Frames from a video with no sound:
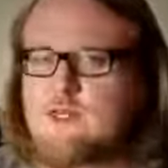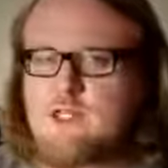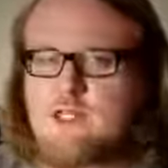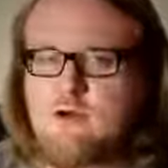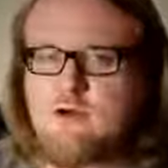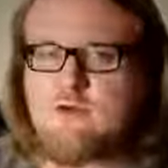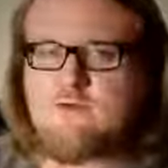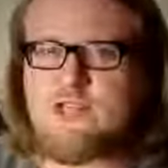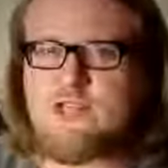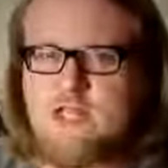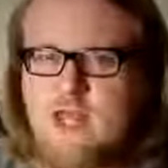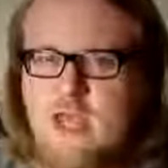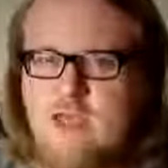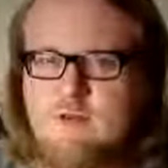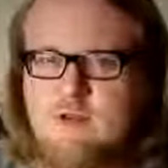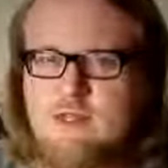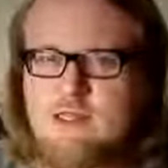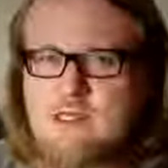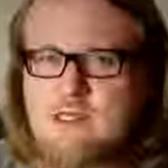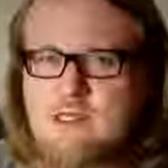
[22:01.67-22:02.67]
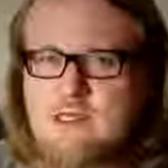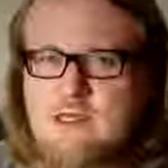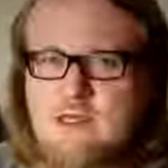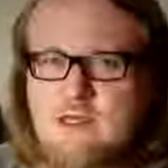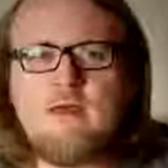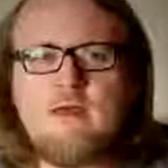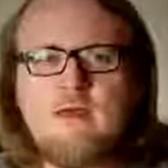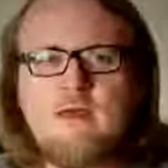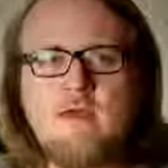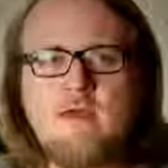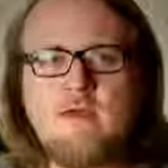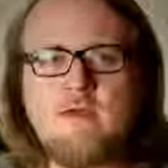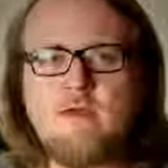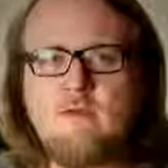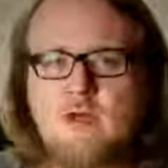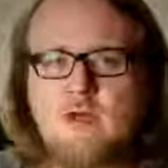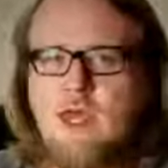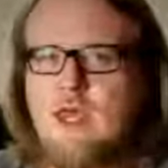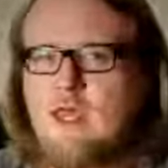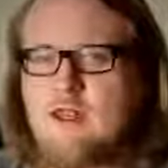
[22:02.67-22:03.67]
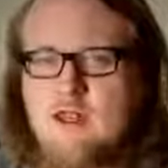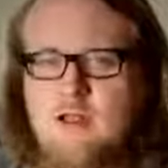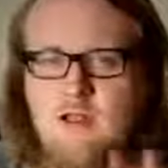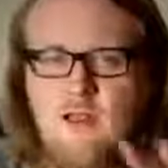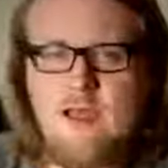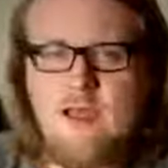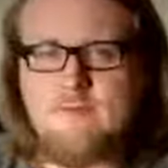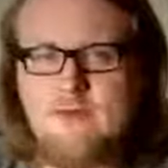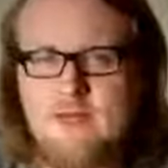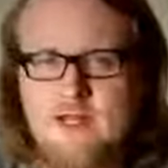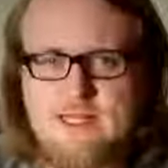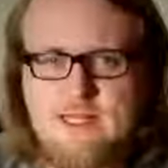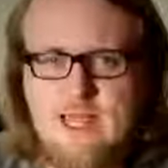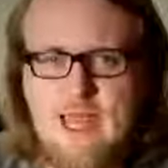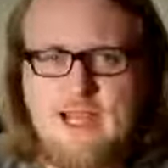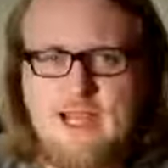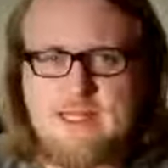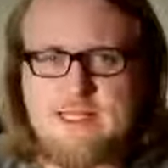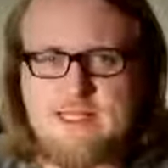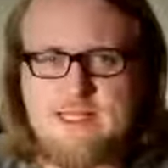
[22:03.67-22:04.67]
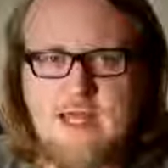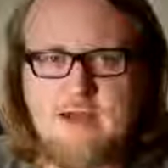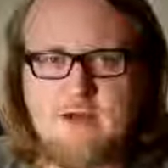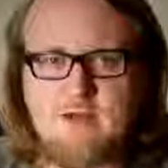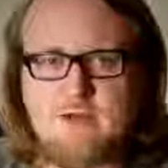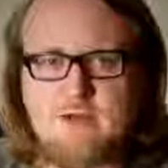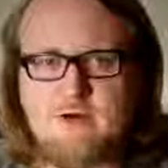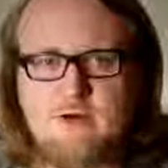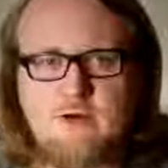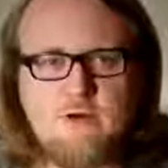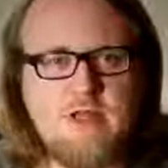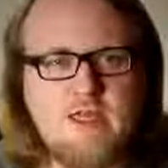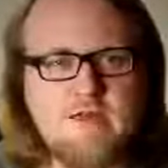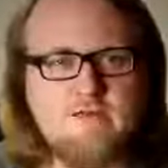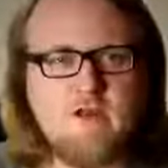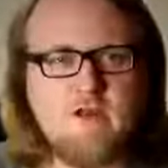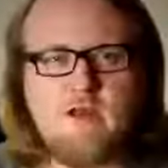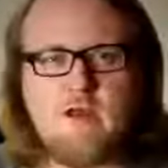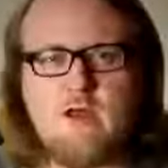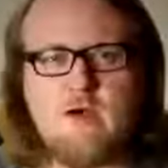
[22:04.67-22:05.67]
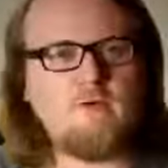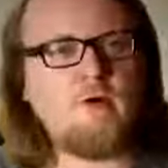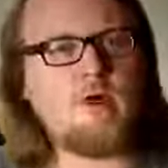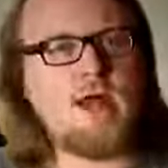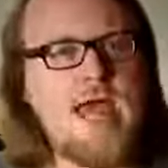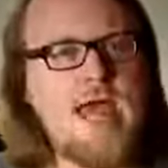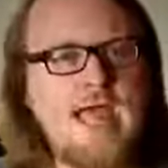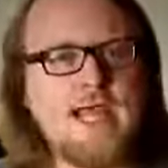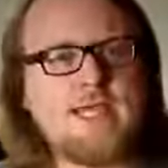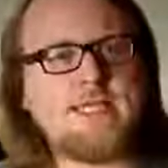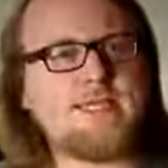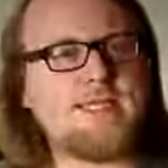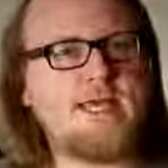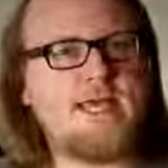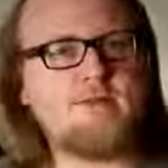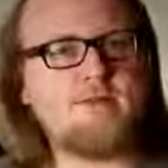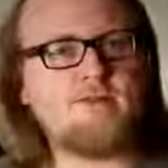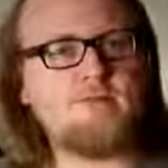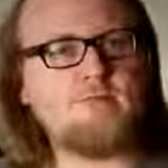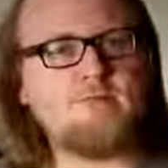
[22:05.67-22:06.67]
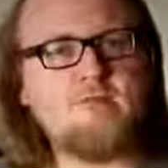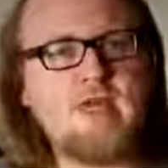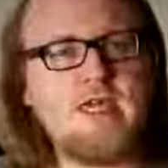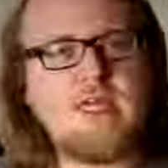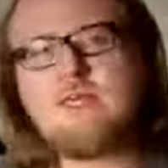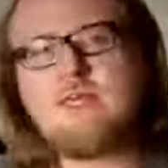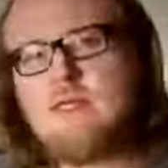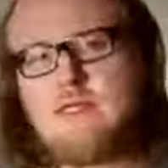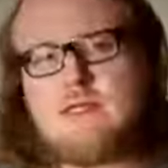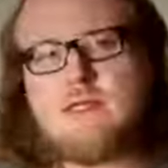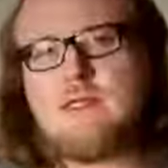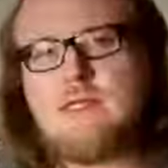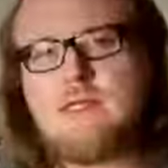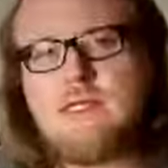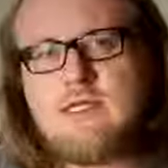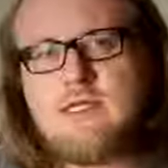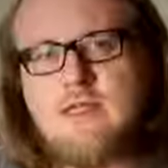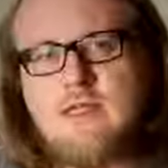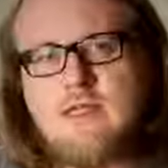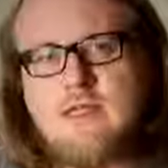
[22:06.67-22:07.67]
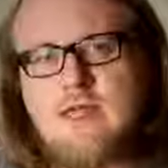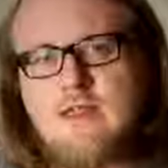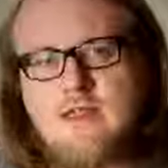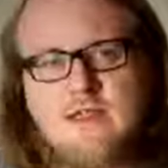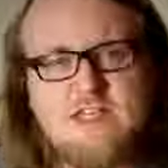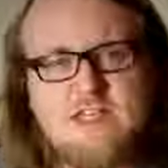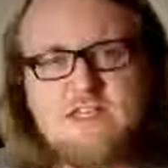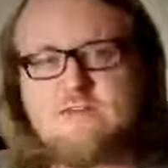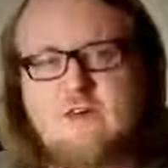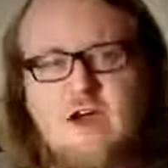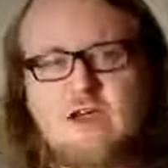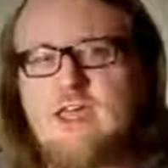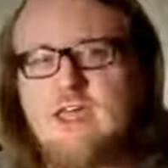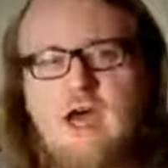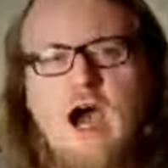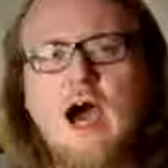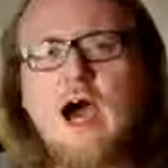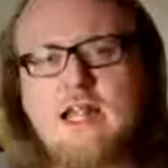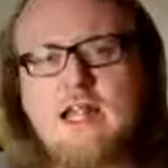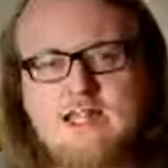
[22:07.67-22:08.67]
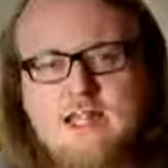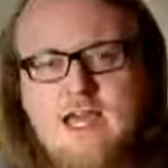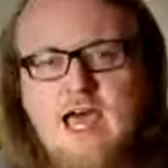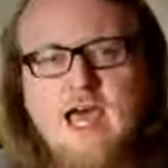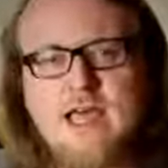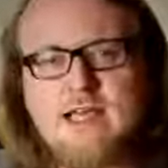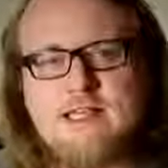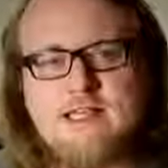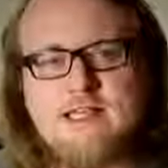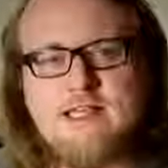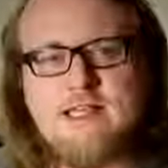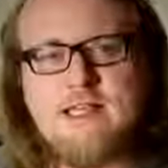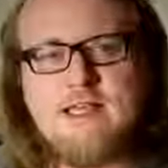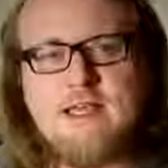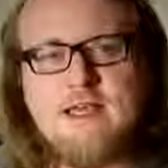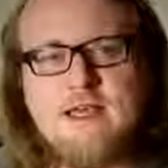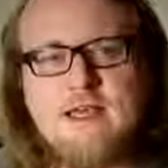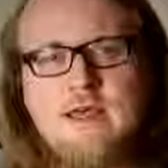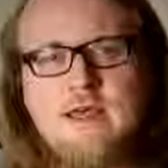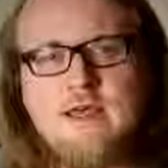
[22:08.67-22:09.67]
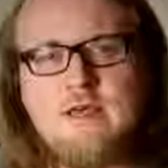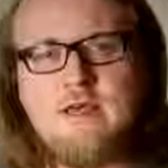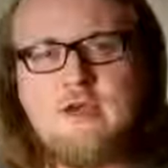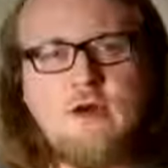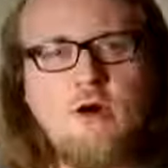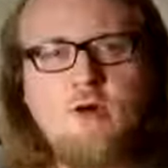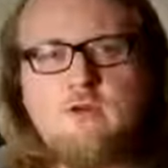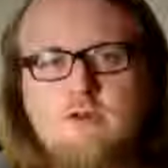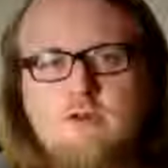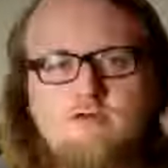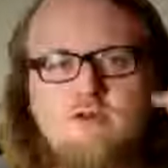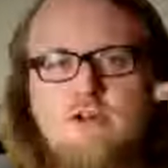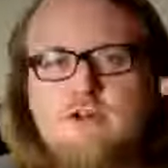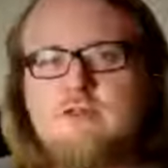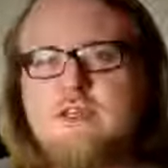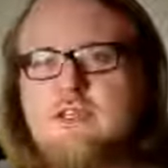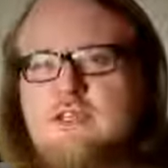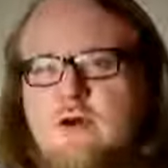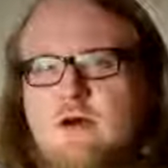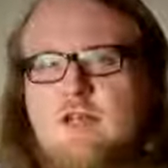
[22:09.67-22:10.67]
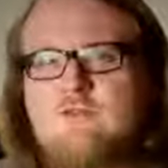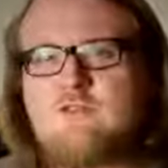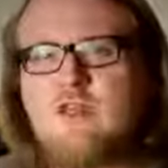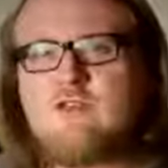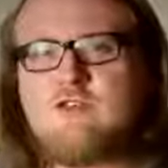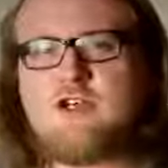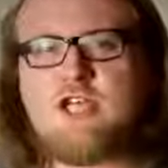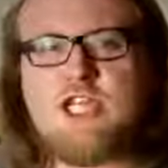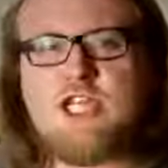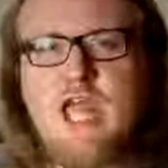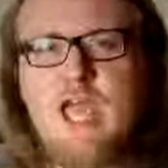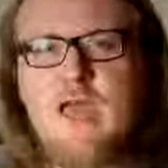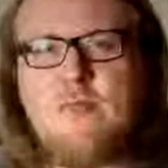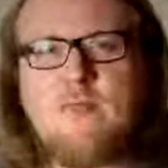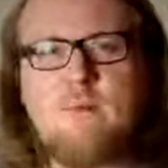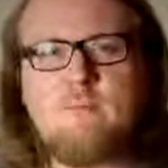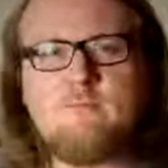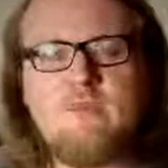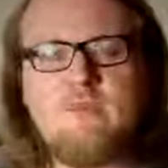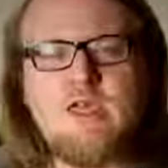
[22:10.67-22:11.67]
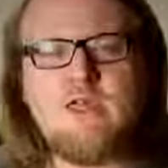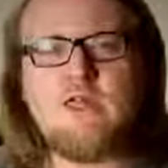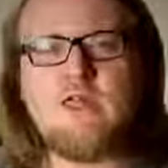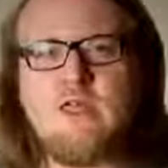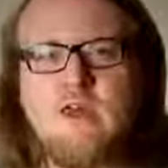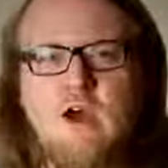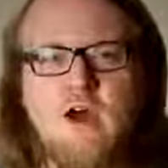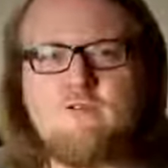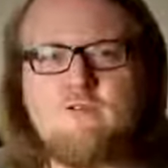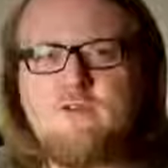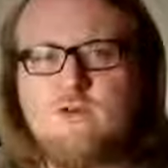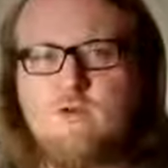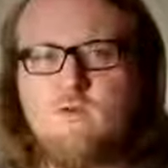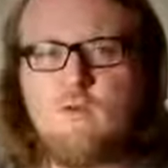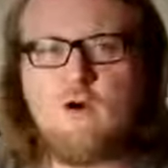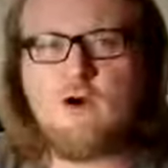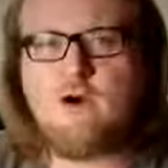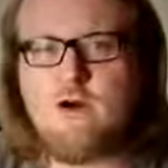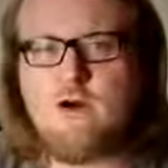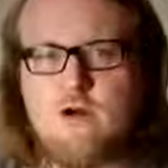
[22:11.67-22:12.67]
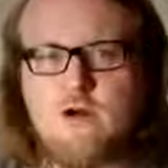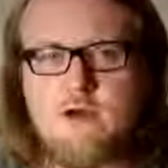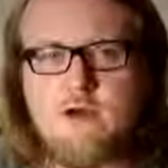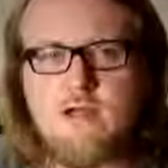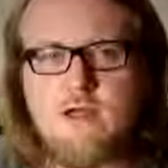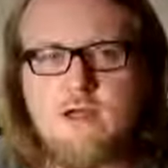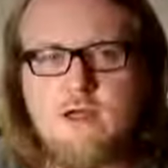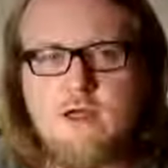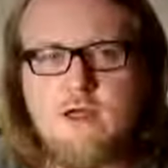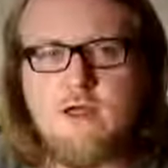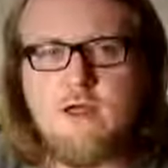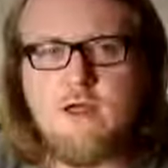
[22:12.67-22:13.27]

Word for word: these sort of statements? You can't claim that it's accidental. You don't even know what accidental means in this fucking context. You don't you literally don't even understand the meaning of the word